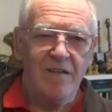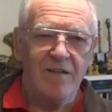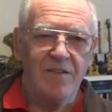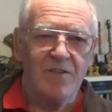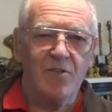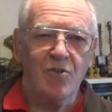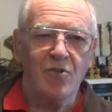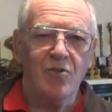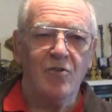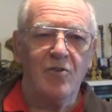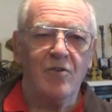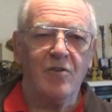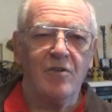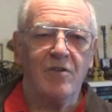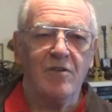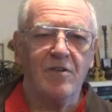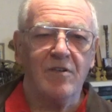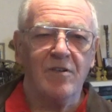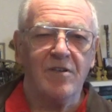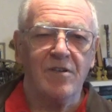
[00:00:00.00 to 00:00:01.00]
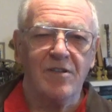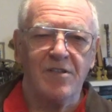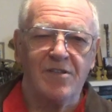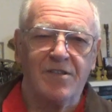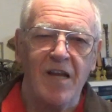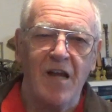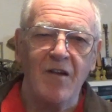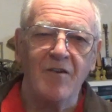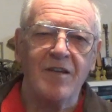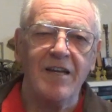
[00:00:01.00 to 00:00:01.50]
So,
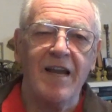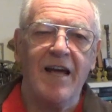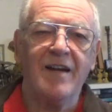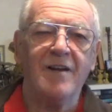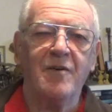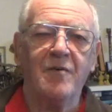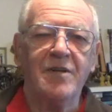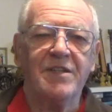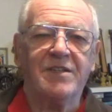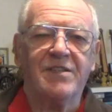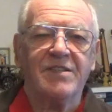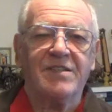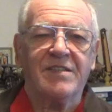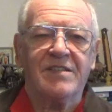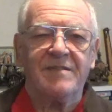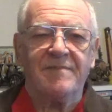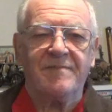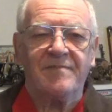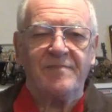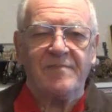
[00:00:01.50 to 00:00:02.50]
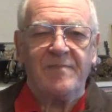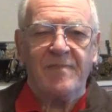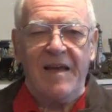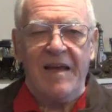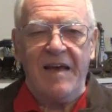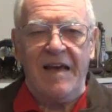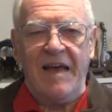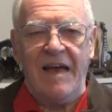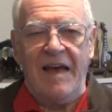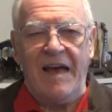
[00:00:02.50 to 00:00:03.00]
sound languages
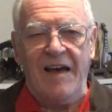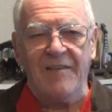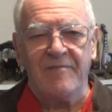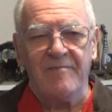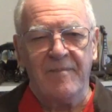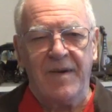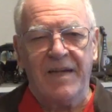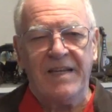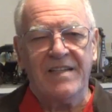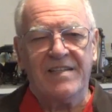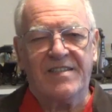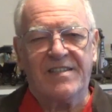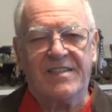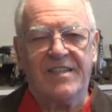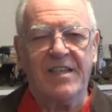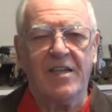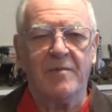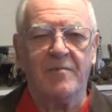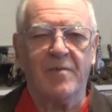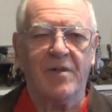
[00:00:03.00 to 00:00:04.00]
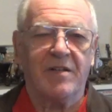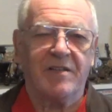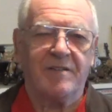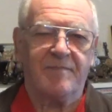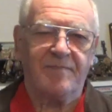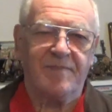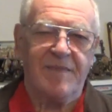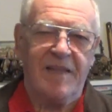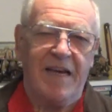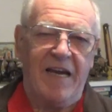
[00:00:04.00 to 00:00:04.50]
have many syllables
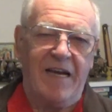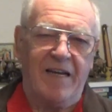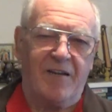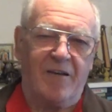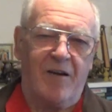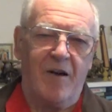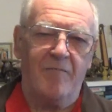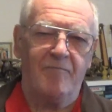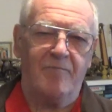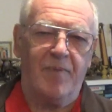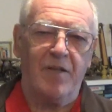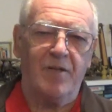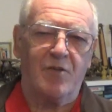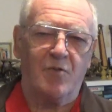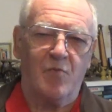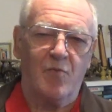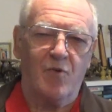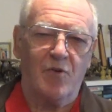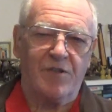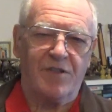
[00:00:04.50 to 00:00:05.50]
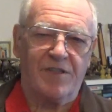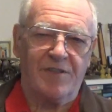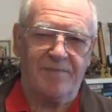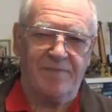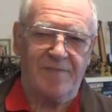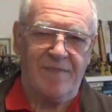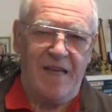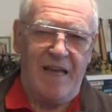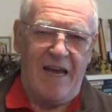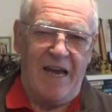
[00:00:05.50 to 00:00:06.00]
and compound words,
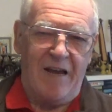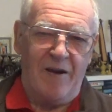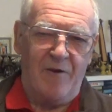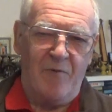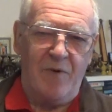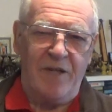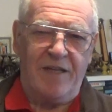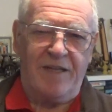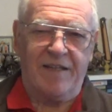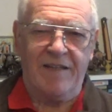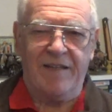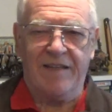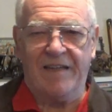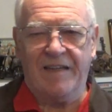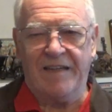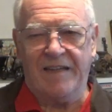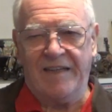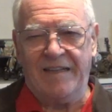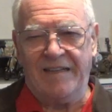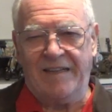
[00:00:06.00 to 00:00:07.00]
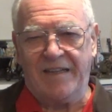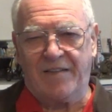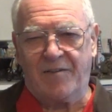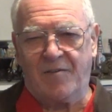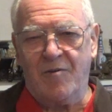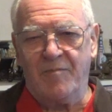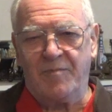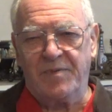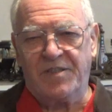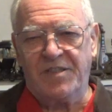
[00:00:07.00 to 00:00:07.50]
and with that
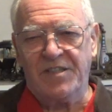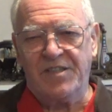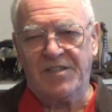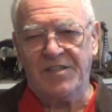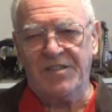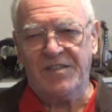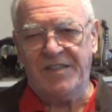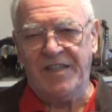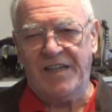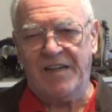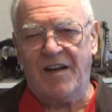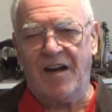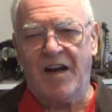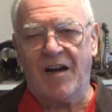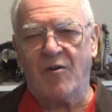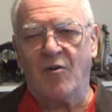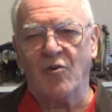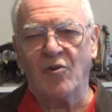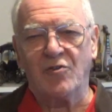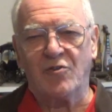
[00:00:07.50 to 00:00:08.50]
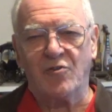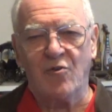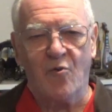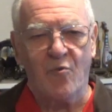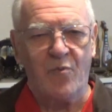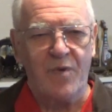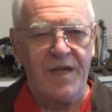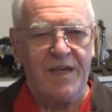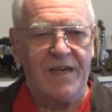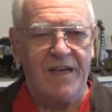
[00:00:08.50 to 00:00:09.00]
composition there are also
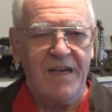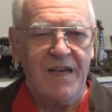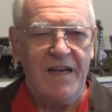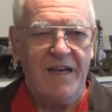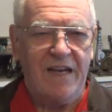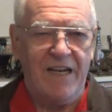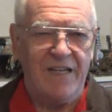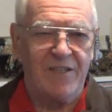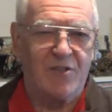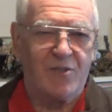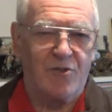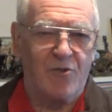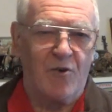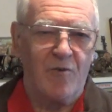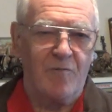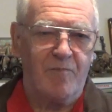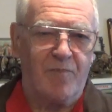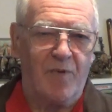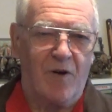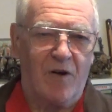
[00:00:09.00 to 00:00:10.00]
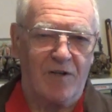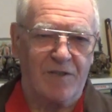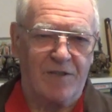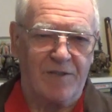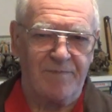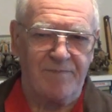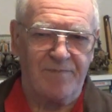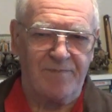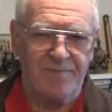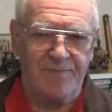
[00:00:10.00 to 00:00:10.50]
weak and strong
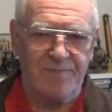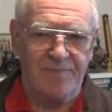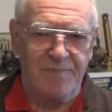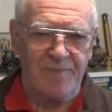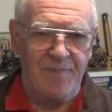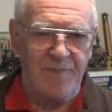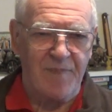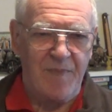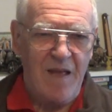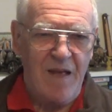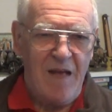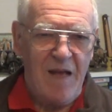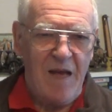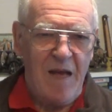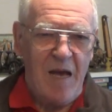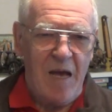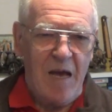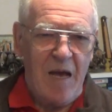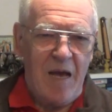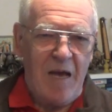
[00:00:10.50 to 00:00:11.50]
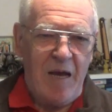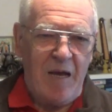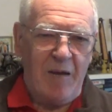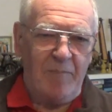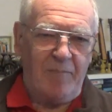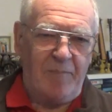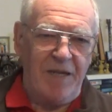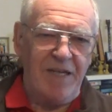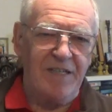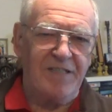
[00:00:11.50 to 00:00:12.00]
parts.
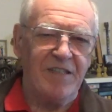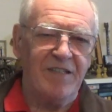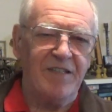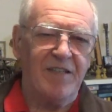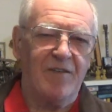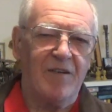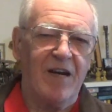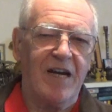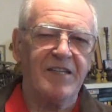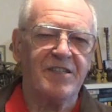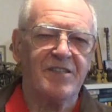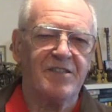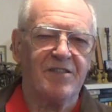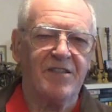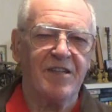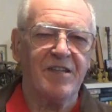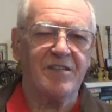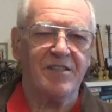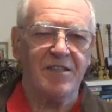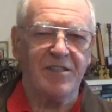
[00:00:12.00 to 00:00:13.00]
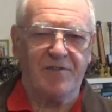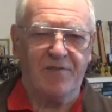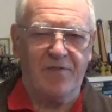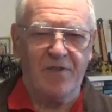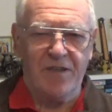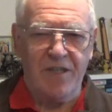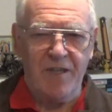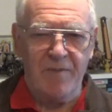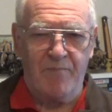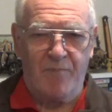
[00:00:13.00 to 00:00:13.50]
Placing the right stress is
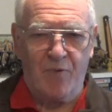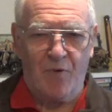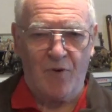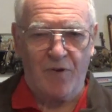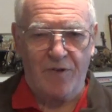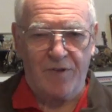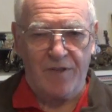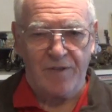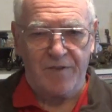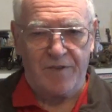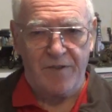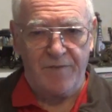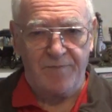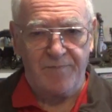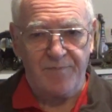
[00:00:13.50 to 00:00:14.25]
very important